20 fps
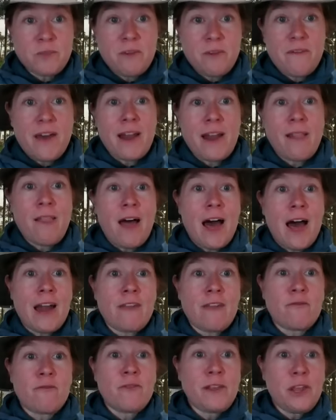We've had a lot
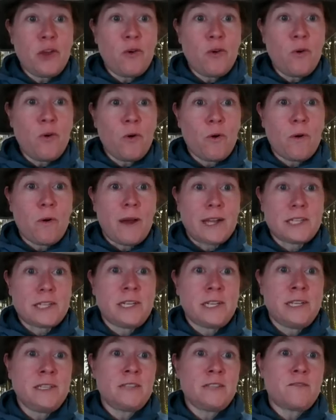of really cool
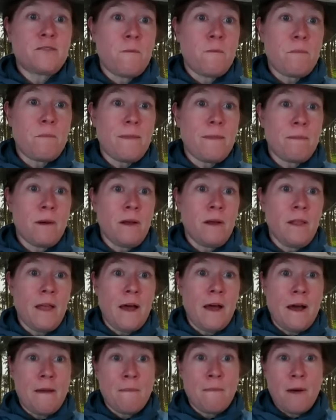questions from people
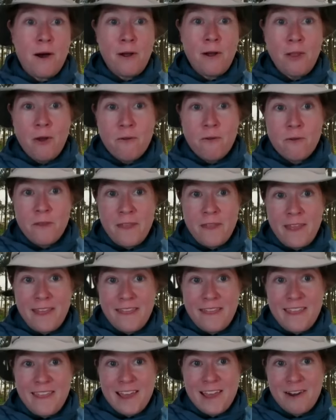um, all over the,
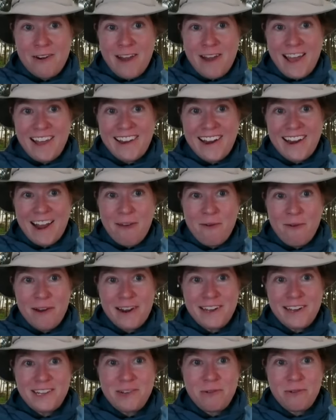the internet, and I
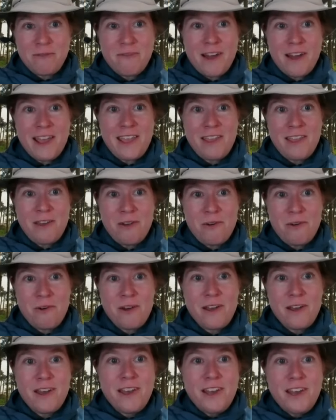wanted to invite you
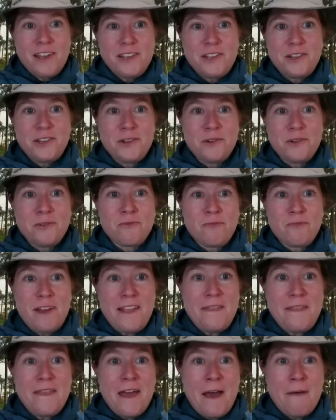to
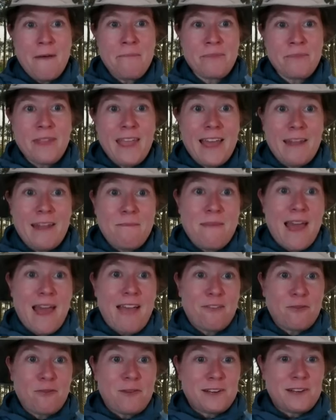read them and
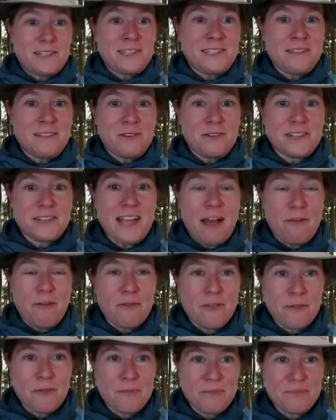ask questions of
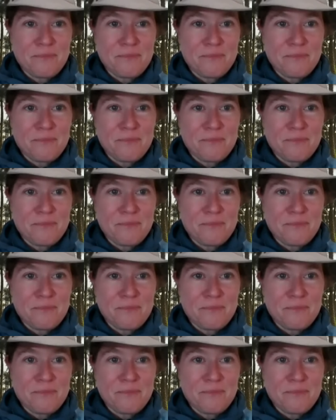yourselves.